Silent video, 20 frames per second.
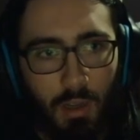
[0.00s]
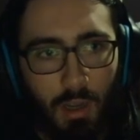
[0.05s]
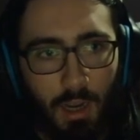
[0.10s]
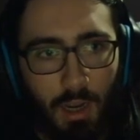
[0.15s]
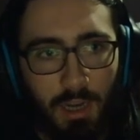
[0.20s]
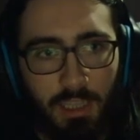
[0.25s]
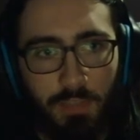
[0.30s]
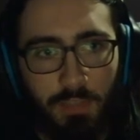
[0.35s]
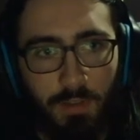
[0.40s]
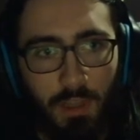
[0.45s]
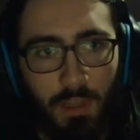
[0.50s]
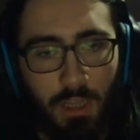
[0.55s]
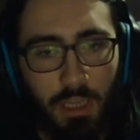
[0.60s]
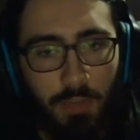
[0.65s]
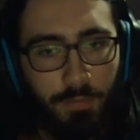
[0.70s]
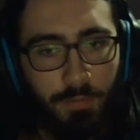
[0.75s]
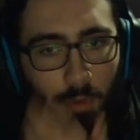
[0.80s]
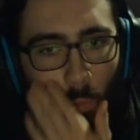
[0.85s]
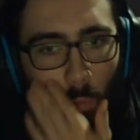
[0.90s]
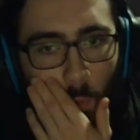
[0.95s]
I just feel like
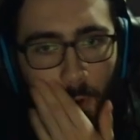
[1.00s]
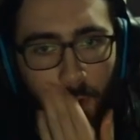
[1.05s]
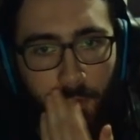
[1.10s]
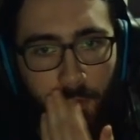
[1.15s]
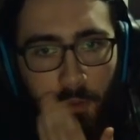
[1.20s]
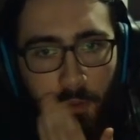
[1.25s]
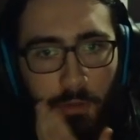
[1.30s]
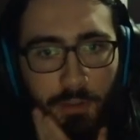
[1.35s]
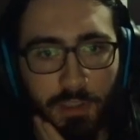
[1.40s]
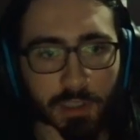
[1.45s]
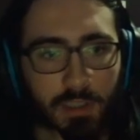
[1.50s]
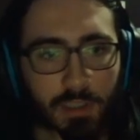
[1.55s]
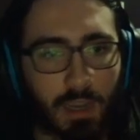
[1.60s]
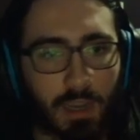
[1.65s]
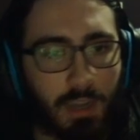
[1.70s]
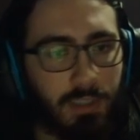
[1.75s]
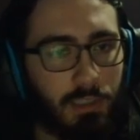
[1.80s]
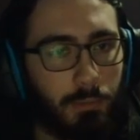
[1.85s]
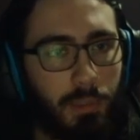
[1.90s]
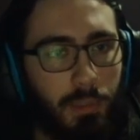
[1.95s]
if you're one of those
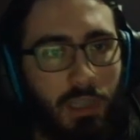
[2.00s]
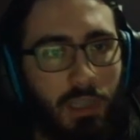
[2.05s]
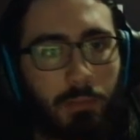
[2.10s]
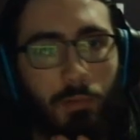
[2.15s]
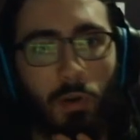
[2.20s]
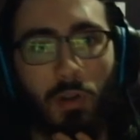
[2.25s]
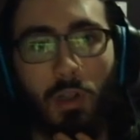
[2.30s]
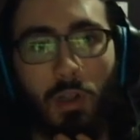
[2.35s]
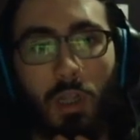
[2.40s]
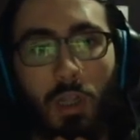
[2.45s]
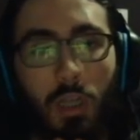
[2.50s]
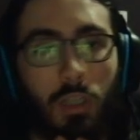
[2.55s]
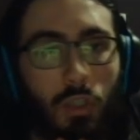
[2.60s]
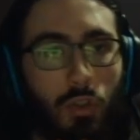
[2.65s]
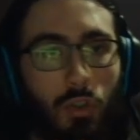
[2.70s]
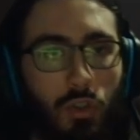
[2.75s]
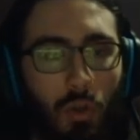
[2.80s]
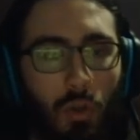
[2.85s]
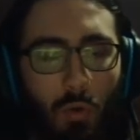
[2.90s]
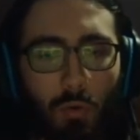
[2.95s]
kinds of people, you
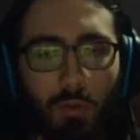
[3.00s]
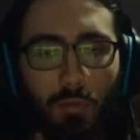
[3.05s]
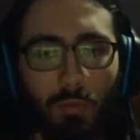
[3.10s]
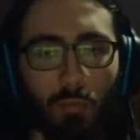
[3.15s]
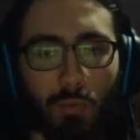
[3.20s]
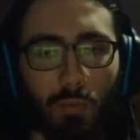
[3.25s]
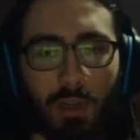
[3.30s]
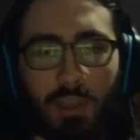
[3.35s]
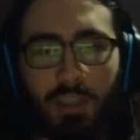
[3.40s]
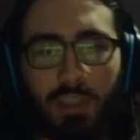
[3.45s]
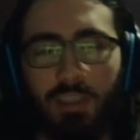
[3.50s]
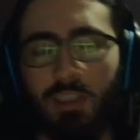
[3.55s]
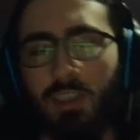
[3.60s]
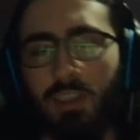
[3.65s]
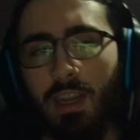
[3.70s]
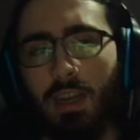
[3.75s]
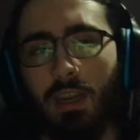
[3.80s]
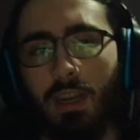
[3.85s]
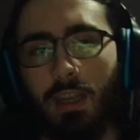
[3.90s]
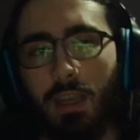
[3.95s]
don't really
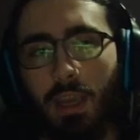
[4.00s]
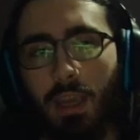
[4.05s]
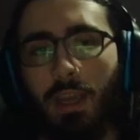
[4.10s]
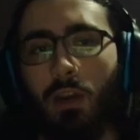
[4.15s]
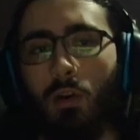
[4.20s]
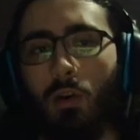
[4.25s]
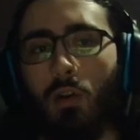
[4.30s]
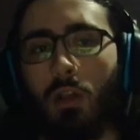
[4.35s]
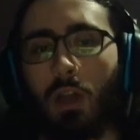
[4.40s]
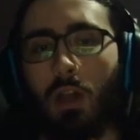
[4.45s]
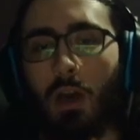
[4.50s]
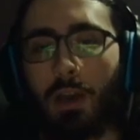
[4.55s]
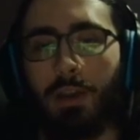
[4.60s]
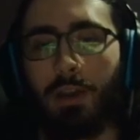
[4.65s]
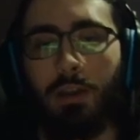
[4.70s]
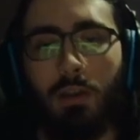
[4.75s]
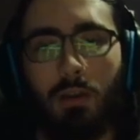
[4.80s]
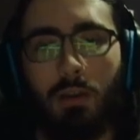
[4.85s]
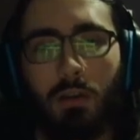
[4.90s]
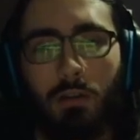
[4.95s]
stand to gain a whole lot
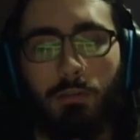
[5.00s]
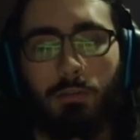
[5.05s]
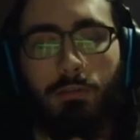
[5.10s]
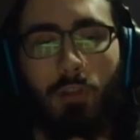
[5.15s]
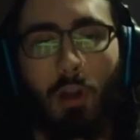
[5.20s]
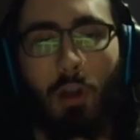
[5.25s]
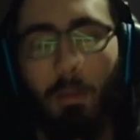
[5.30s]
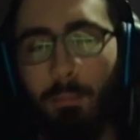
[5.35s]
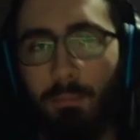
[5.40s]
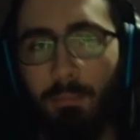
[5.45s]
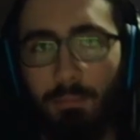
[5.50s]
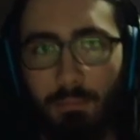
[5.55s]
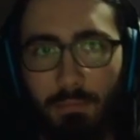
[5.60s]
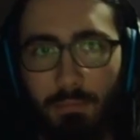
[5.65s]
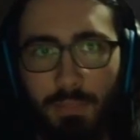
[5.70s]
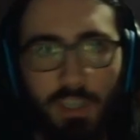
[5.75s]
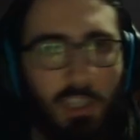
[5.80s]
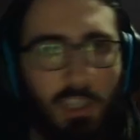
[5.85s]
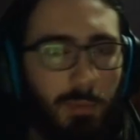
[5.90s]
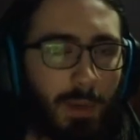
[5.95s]
from
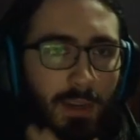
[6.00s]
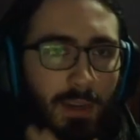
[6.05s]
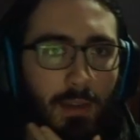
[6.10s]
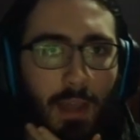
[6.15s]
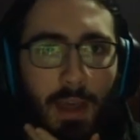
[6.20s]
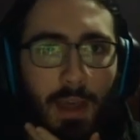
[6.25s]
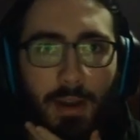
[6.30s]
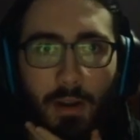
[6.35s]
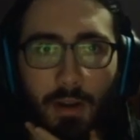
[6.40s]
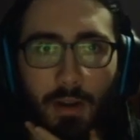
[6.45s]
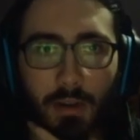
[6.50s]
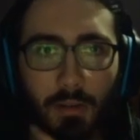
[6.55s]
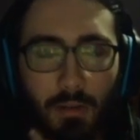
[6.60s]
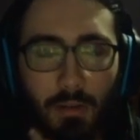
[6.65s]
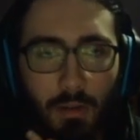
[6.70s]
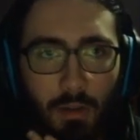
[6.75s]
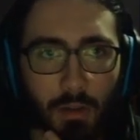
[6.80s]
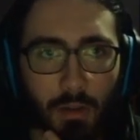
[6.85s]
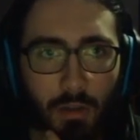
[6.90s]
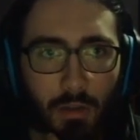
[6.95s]
Suspect Ladder.
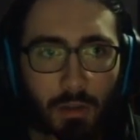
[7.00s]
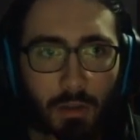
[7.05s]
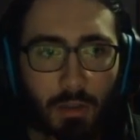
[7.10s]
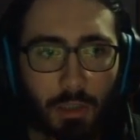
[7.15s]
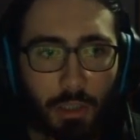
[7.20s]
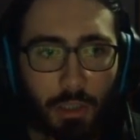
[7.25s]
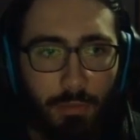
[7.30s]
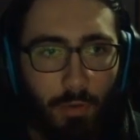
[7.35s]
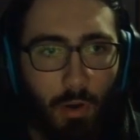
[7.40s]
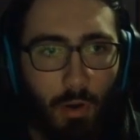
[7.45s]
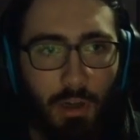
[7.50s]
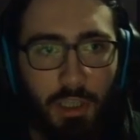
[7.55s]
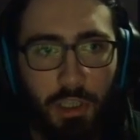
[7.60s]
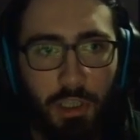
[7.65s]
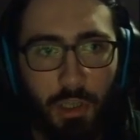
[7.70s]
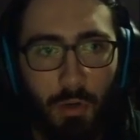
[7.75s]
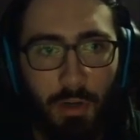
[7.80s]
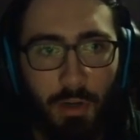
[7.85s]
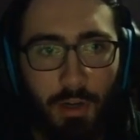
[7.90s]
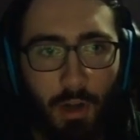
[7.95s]
You've already
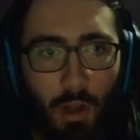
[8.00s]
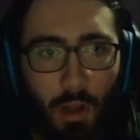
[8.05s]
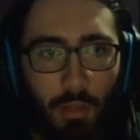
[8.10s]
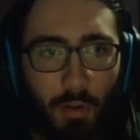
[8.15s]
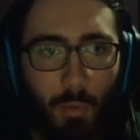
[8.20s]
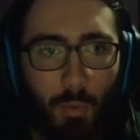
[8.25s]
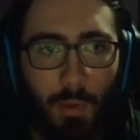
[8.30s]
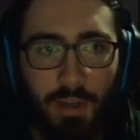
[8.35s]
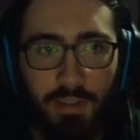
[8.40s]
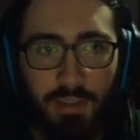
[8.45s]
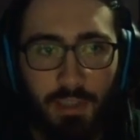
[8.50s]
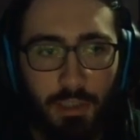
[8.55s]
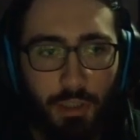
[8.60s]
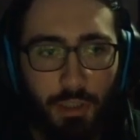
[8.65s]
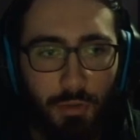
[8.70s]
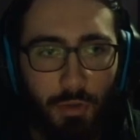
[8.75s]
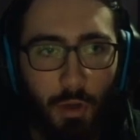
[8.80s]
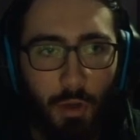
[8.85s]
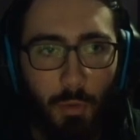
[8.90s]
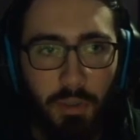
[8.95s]
shown in other ways that
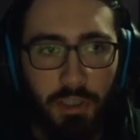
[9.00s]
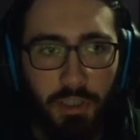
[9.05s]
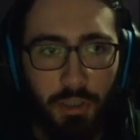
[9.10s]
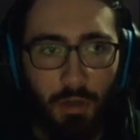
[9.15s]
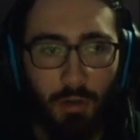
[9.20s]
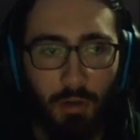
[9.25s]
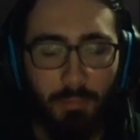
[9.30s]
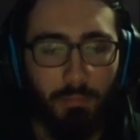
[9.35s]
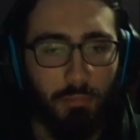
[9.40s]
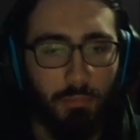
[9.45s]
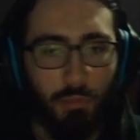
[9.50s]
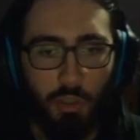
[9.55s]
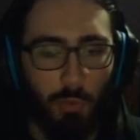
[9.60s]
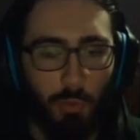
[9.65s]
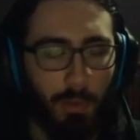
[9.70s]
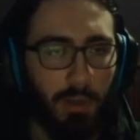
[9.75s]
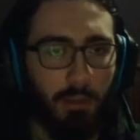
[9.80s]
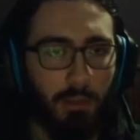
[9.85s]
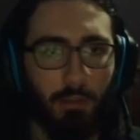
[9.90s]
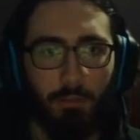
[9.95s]
you know what you're
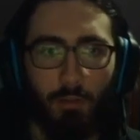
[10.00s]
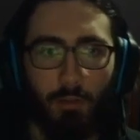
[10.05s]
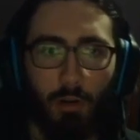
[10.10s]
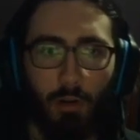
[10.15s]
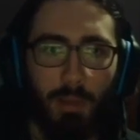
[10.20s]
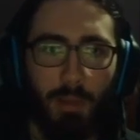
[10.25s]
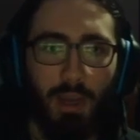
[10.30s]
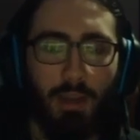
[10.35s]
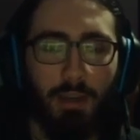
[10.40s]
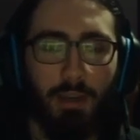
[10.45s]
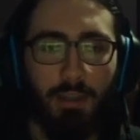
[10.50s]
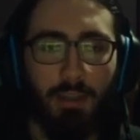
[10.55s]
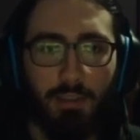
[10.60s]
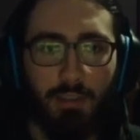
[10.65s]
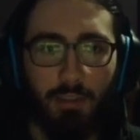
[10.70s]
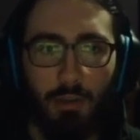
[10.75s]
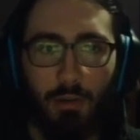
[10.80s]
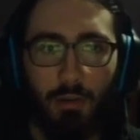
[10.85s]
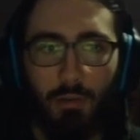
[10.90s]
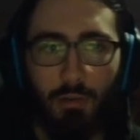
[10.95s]
doing in the format, and
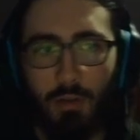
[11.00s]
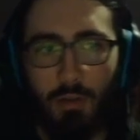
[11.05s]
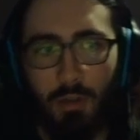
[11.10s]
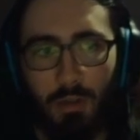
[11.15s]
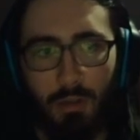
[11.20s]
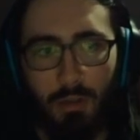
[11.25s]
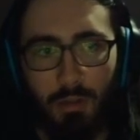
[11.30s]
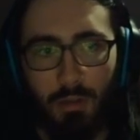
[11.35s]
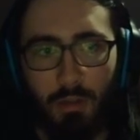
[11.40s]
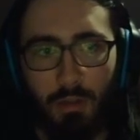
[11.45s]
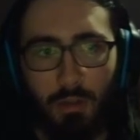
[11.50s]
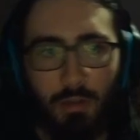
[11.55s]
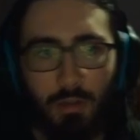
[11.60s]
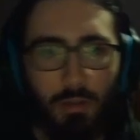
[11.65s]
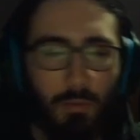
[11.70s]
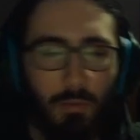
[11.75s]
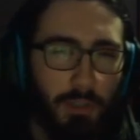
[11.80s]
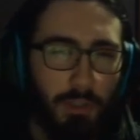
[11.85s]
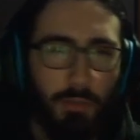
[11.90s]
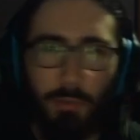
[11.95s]
so
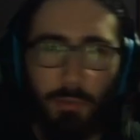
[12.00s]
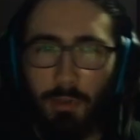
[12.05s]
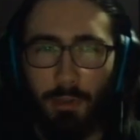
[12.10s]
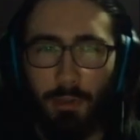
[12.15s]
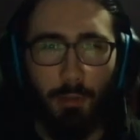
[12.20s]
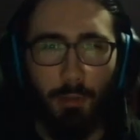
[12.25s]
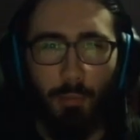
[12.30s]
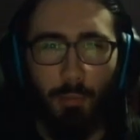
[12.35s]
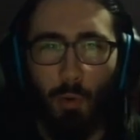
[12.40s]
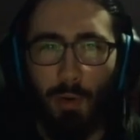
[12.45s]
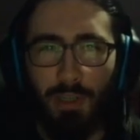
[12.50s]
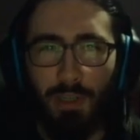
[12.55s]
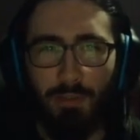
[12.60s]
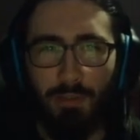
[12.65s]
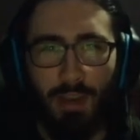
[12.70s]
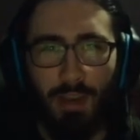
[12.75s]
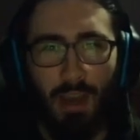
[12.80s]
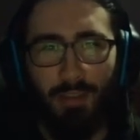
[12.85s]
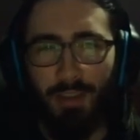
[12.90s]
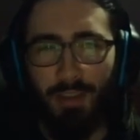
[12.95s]
what's really the point of
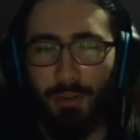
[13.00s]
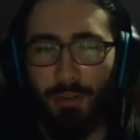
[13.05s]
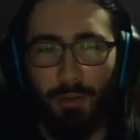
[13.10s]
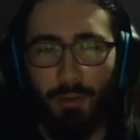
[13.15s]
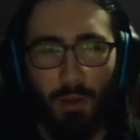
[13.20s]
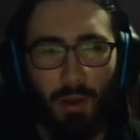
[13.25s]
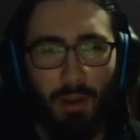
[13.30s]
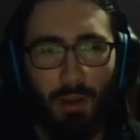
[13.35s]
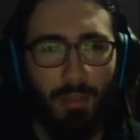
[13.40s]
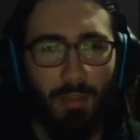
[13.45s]
having you go out